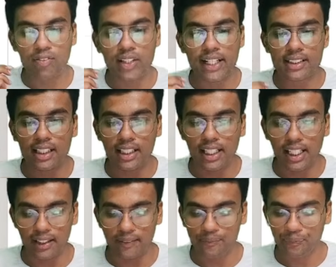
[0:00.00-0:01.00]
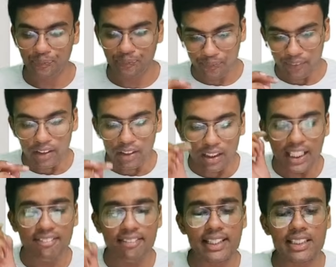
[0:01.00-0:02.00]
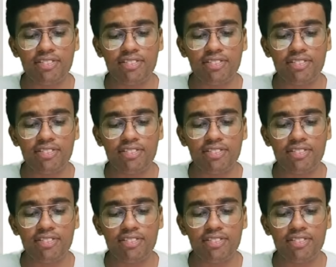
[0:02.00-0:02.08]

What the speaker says: there is a delay, if there is a